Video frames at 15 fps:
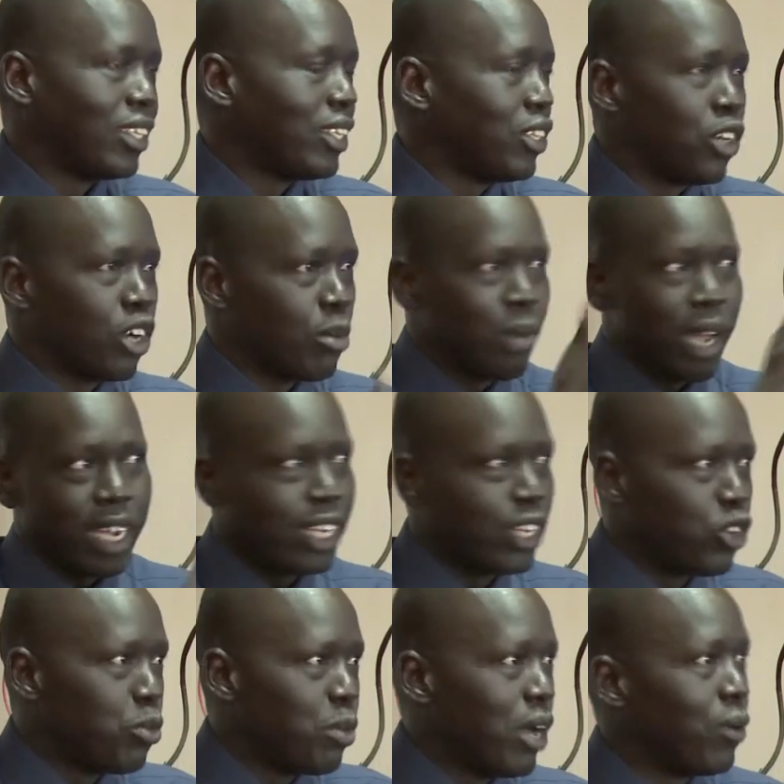your bank
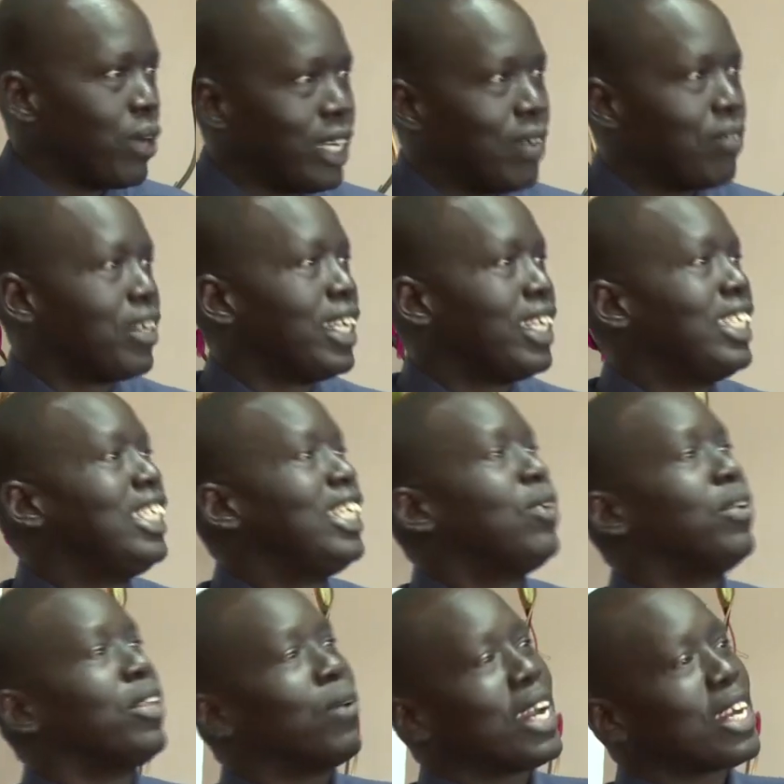in Juba will definitely
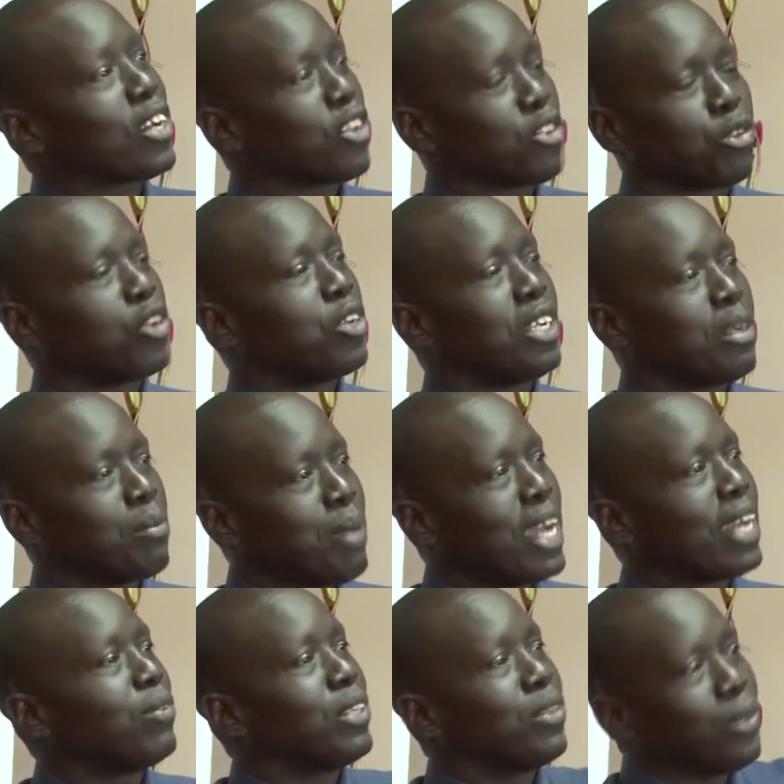deal with one correspondent
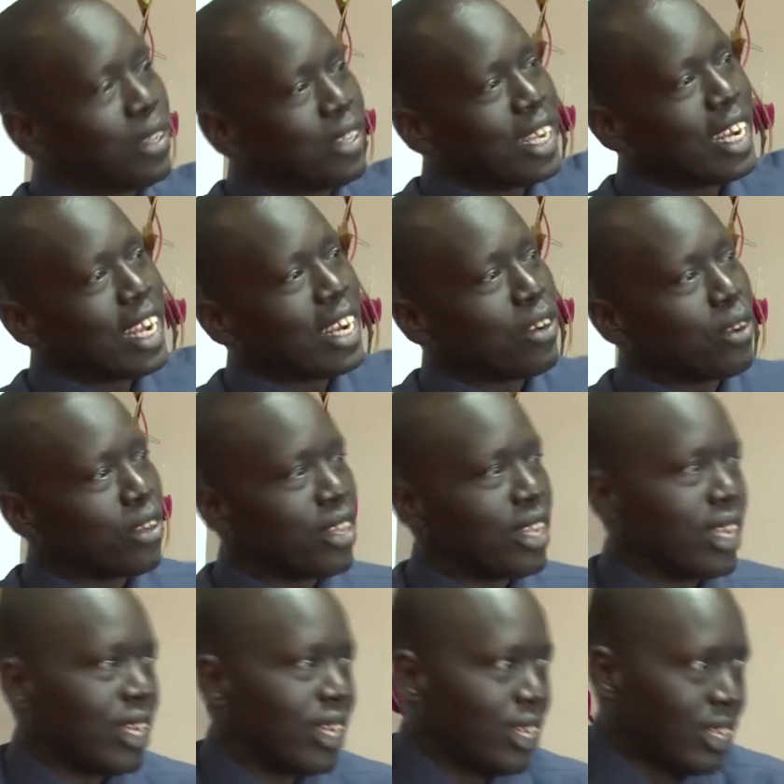bank, which will then handle the